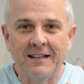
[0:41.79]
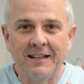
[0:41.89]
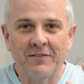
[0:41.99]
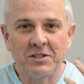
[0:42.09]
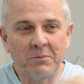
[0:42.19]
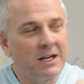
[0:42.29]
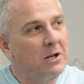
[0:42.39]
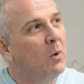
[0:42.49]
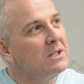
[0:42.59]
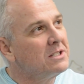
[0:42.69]
if somebody
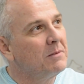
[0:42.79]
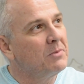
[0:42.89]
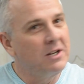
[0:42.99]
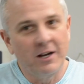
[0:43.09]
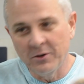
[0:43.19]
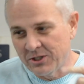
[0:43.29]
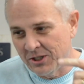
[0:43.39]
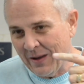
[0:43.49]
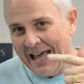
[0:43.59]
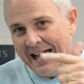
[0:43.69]
wants something else,
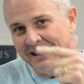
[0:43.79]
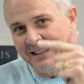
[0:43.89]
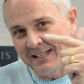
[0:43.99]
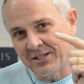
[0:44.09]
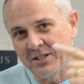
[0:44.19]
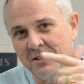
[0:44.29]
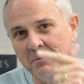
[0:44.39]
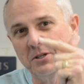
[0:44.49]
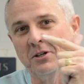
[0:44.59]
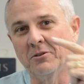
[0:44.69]
they'll add things to the
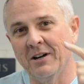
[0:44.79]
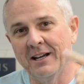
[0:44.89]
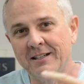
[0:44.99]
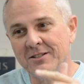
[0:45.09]
bill, right?